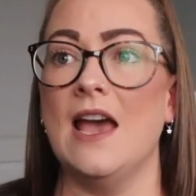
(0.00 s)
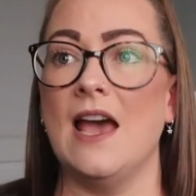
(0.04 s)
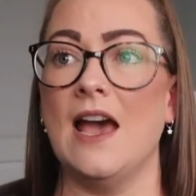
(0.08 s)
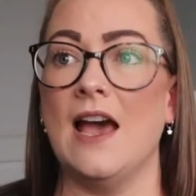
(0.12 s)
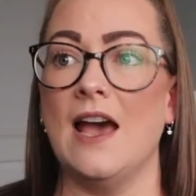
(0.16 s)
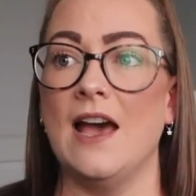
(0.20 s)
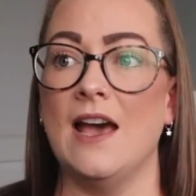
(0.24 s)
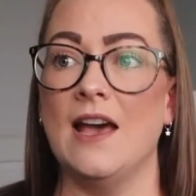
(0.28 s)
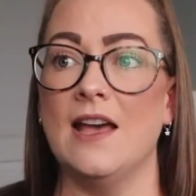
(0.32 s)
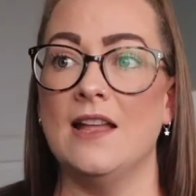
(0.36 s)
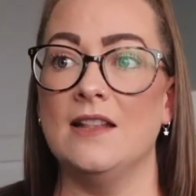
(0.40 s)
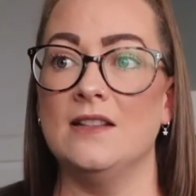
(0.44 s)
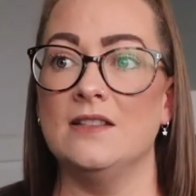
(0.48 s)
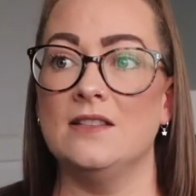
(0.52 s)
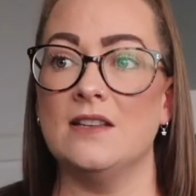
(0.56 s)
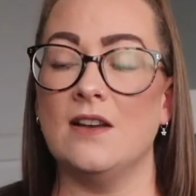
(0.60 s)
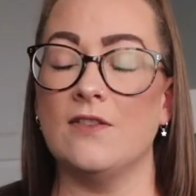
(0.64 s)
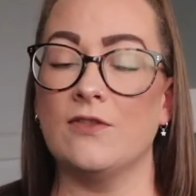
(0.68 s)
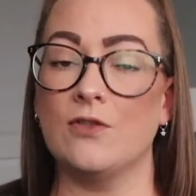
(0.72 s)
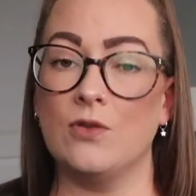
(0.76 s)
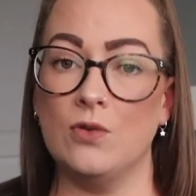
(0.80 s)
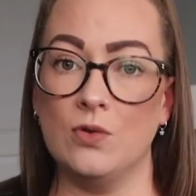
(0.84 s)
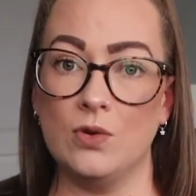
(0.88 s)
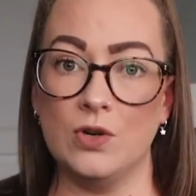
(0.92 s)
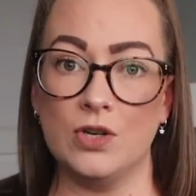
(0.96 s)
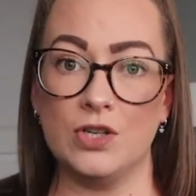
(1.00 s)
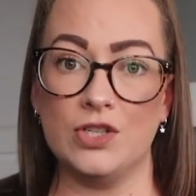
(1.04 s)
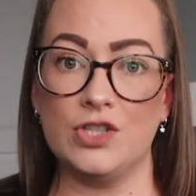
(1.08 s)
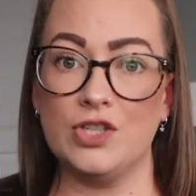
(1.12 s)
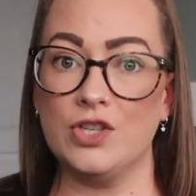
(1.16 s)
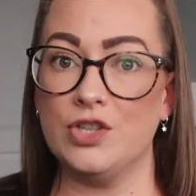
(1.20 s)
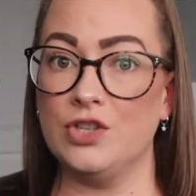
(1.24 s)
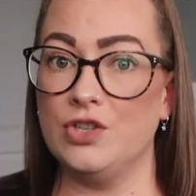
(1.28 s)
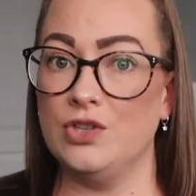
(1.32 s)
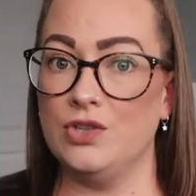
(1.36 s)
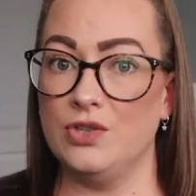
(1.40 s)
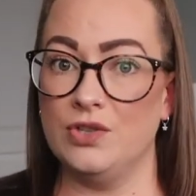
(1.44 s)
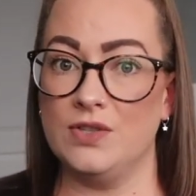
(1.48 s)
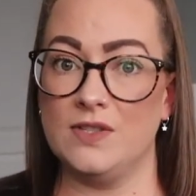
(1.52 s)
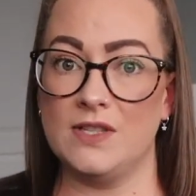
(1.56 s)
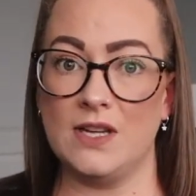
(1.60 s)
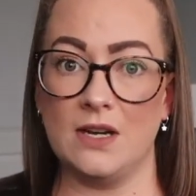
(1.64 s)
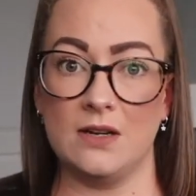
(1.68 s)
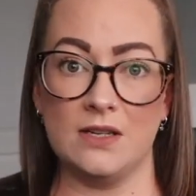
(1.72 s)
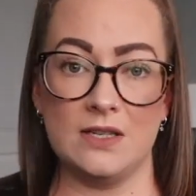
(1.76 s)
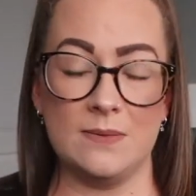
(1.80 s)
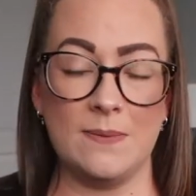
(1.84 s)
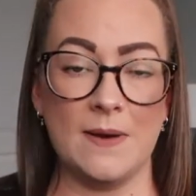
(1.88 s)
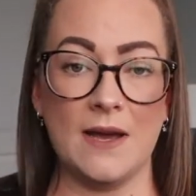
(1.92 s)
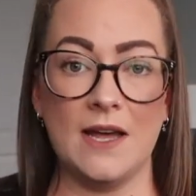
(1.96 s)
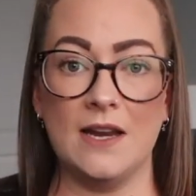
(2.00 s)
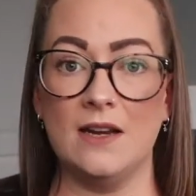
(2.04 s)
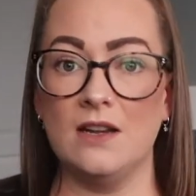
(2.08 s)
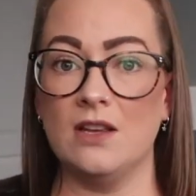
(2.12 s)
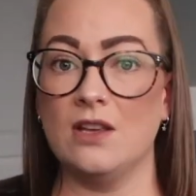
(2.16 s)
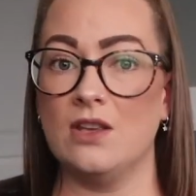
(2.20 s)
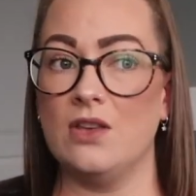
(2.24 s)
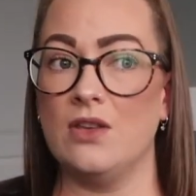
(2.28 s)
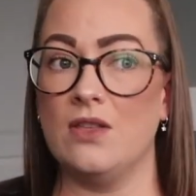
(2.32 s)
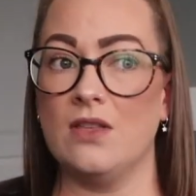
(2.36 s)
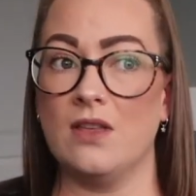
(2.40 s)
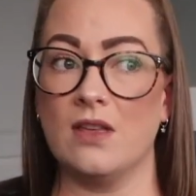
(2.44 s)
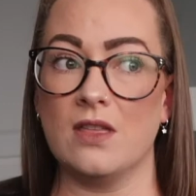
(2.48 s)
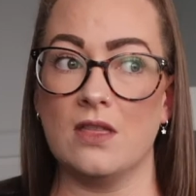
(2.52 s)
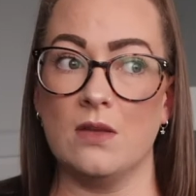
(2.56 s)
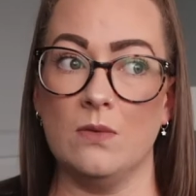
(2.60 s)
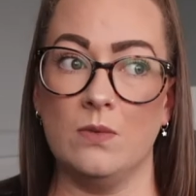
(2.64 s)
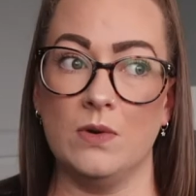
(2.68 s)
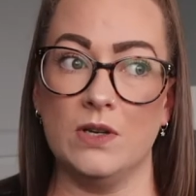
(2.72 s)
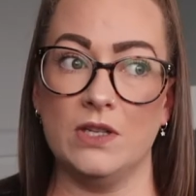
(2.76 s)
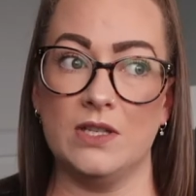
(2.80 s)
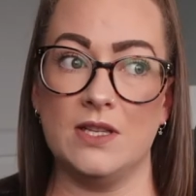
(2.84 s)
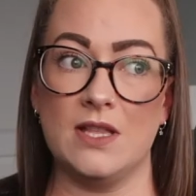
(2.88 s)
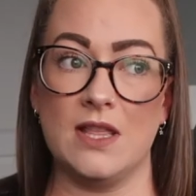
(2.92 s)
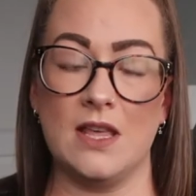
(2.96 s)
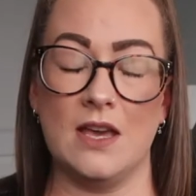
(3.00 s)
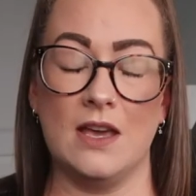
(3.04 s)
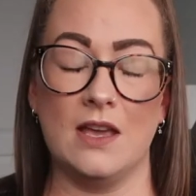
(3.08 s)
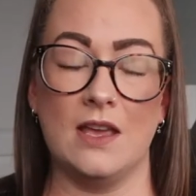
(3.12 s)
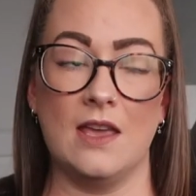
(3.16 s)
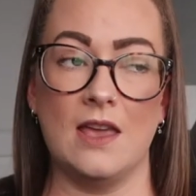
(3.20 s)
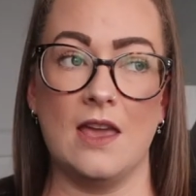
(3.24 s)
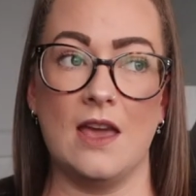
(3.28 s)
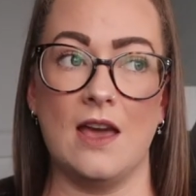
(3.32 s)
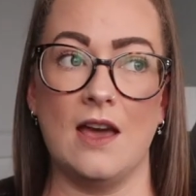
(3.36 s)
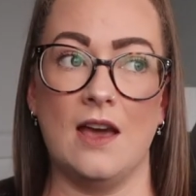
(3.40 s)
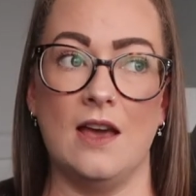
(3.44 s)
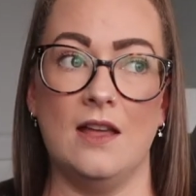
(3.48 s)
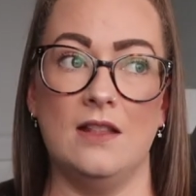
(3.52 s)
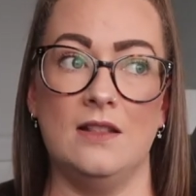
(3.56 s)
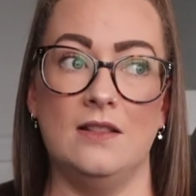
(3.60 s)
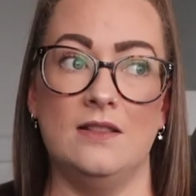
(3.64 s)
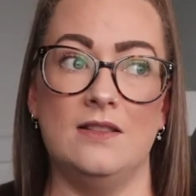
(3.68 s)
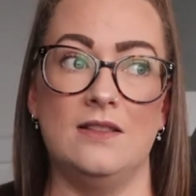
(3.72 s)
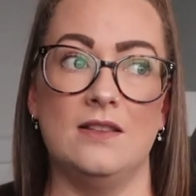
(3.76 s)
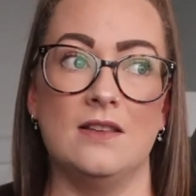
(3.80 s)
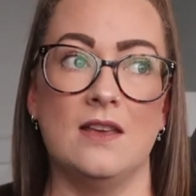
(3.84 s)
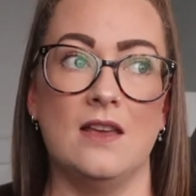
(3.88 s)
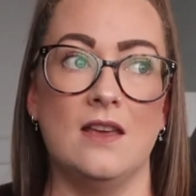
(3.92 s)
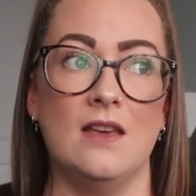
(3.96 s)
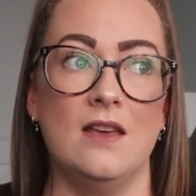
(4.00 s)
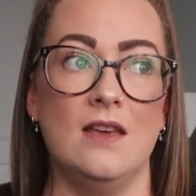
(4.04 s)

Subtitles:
And of course you start to panic, you think the worst thing, and